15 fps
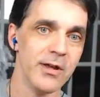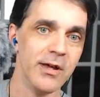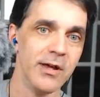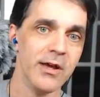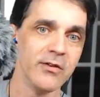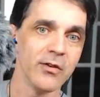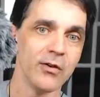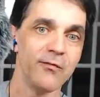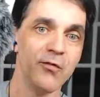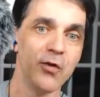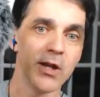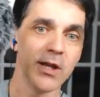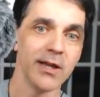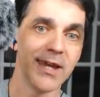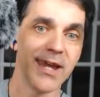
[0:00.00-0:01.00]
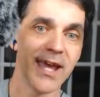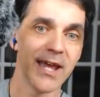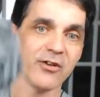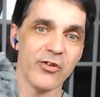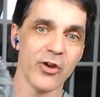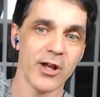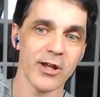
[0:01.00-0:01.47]
So if you can get a
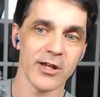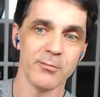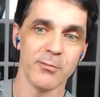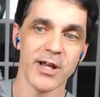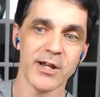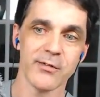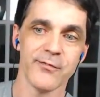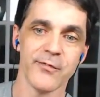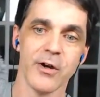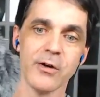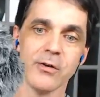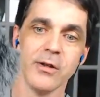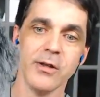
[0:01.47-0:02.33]
shotgun microphone